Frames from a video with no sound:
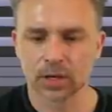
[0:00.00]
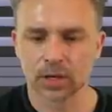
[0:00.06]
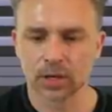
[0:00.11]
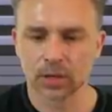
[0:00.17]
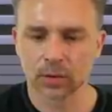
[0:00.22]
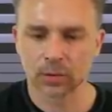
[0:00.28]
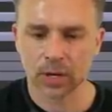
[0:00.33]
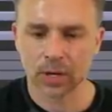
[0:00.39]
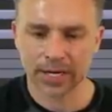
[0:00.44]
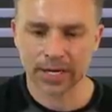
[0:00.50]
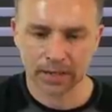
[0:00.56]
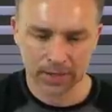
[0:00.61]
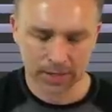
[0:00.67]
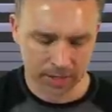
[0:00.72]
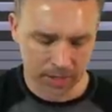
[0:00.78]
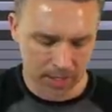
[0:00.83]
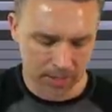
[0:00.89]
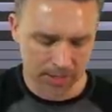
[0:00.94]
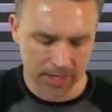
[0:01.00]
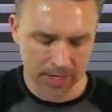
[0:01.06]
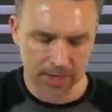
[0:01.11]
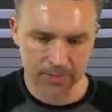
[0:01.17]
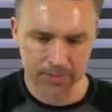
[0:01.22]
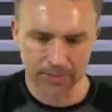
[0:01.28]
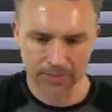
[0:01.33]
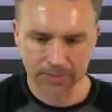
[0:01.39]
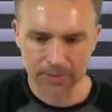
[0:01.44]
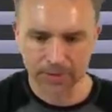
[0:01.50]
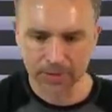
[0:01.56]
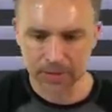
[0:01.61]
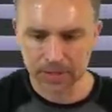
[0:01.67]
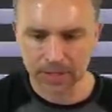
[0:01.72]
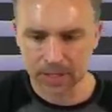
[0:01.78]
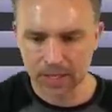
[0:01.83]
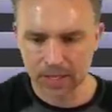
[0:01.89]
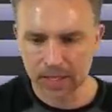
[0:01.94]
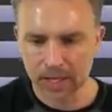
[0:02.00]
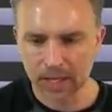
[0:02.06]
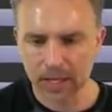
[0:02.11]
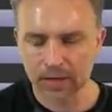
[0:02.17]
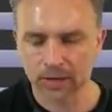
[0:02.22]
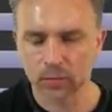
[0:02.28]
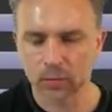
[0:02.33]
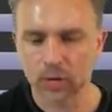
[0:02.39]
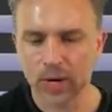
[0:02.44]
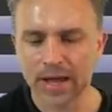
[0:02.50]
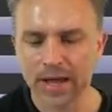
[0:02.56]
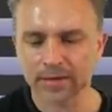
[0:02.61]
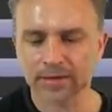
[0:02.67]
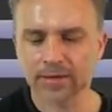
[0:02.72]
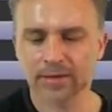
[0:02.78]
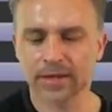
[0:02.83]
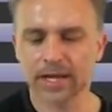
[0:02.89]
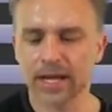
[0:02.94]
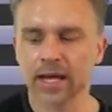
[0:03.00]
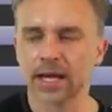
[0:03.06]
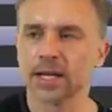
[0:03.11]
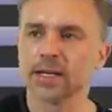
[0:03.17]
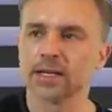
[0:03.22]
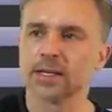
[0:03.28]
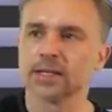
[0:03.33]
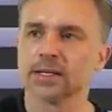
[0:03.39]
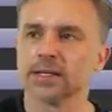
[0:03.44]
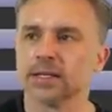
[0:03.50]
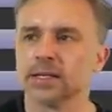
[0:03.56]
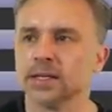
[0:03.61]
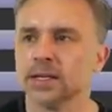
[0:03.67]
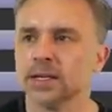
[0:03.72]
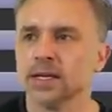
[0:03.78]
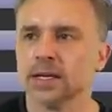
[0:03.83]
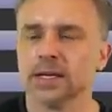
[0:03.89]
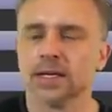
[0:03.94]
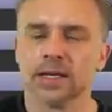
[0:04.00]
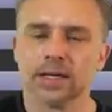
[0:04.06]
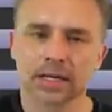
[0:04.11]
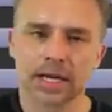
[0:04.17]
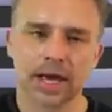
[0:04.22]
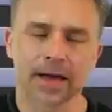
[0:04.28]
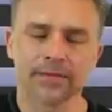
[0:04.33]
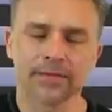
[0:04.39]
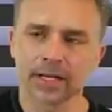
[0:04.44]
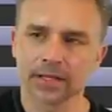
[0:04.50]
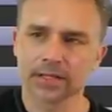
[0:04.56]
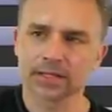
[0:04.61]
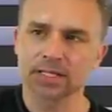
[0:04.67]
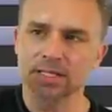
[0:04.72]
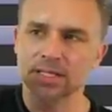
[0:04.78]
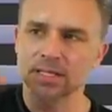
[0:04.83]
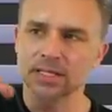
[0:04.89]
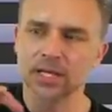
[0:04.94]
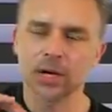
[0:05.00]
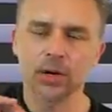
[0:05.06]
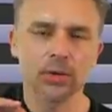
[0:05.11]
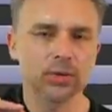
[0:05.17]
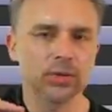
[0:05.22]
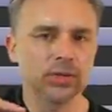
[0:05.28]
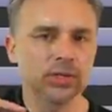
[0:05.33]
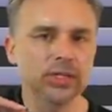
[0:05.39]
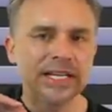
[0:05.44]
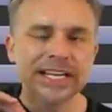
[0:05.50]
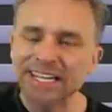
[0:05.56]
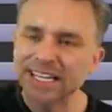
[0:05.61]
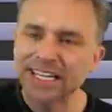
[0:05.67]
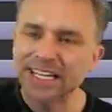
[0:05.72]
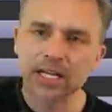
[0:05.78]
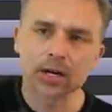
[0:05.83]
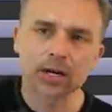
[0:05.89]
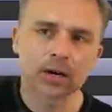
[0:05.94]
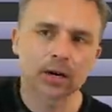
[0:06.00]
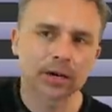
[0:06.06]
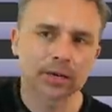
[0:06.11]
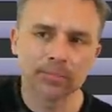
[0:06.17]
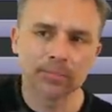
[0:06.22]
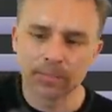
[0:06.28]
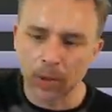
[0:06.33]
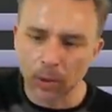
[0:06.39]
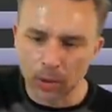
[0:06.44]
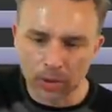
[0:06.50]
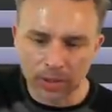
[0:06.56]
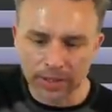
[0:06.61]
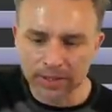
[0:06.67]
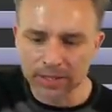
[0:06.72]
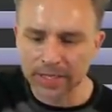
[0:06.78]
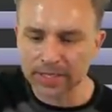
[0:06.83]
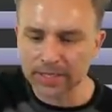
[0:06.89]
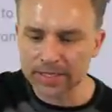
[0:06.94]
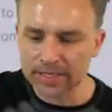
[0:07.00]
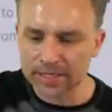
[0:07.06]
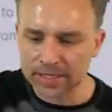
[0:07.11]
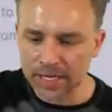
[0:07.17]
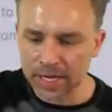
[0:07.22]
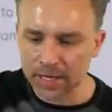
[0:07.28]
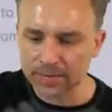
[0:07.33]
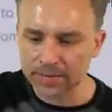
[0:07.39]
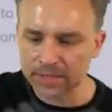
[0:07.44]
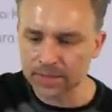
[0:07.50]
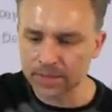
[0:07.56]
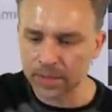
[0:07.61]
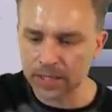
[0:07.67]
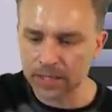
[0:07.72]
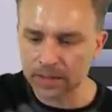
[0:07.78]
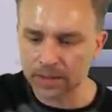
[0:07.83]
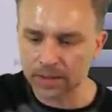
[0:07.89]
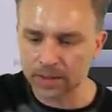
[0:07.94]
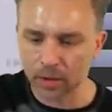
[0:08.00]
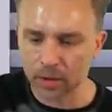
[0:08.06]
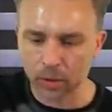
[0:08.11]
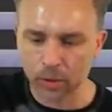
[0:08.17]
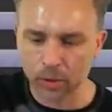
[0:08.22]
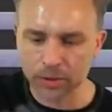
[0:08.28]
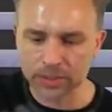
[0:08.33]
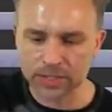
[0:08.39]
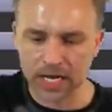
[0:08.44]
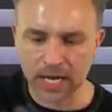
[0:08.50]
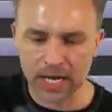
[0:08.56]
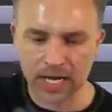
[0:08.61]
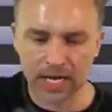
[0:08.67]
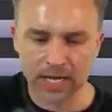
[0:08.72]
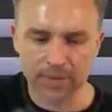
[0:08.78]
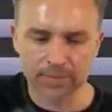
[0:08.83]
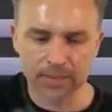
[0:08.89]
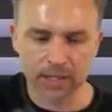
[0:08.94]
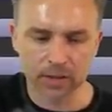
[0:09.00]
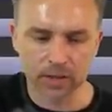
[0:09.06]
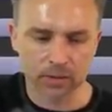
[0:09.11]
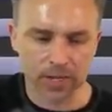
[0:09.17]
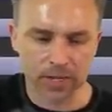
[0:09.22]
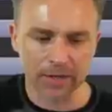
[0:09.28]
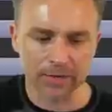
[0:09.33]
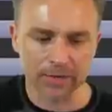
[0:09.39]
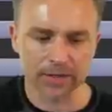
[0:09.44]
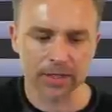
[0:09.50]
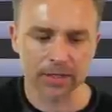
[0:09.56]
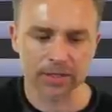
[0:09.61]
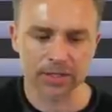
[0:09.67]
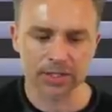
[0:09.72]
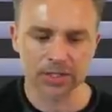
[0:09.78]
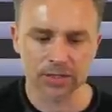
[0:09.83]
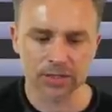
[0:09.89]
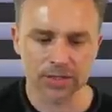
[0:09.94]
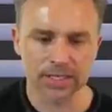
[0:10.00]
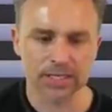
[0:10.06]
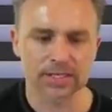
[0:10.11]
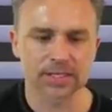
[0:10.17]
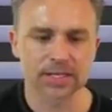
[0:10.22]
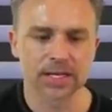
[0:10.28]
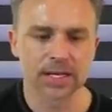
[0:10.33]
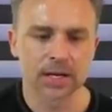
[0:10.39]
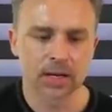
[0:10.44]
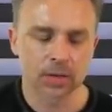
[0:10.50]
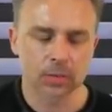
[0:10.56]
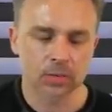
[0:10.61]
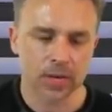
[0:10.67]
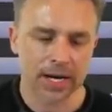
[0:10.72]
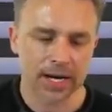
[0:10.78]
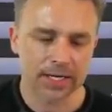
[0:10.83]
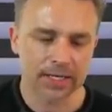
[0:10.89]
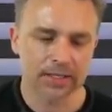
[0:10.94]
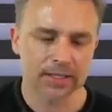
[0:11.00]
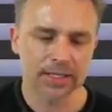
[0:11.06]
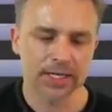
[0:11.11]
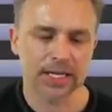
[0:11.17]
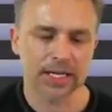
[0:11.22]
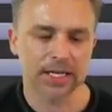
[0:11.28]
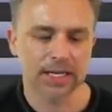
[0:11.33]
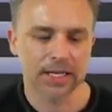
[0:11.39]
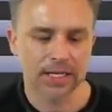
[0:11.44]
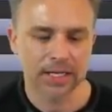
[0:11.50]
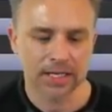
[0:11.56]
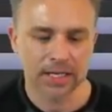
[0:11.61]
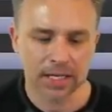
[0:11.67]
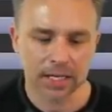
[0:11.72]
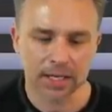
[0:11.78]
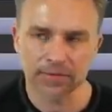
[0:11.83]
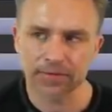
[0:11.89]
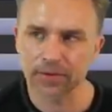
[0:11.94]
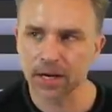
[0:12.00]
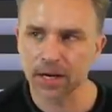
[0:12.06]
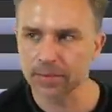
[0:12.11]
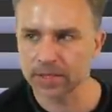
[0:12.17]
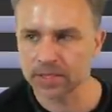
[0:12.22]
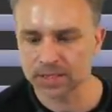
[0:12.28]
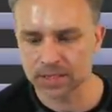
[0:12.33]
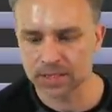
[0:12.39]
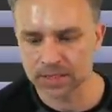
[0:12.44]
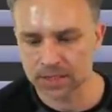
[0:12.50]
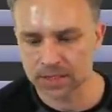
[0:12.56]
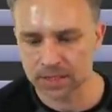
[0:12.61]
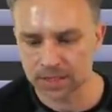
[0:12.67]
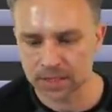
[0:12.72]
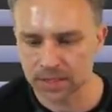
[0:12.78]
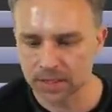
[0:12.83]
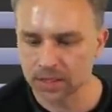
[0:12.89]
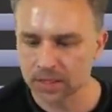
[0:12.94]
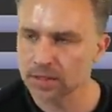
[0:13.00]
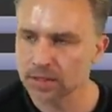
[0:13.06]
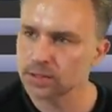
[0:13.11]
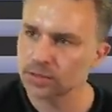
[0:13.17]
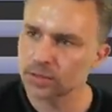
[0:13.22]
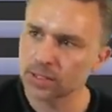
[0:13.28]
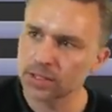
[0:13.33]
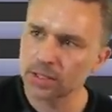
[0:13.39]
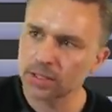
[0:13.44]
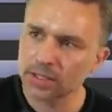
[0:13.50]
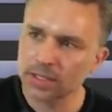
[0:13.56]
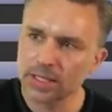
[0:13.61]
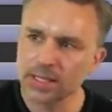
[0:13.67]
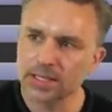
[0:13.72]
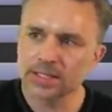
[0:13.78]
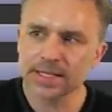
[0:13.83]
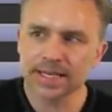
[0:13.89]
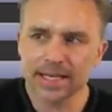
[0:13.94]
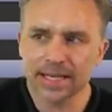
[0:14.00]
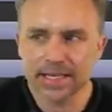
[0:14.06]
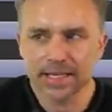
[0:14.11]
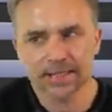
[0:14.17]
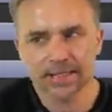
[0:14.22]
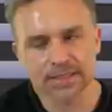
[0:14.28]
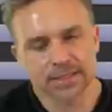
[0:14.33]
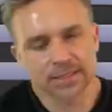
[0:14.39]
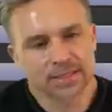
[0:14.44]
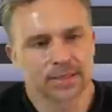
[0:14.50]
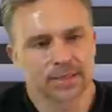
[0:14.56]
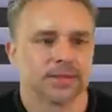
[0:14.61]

right click on them, and rather than having it just so linear and boring, like the same speed the whole time, go right over here. Just do this. Right click, keyframe assistant, do a little easy ease.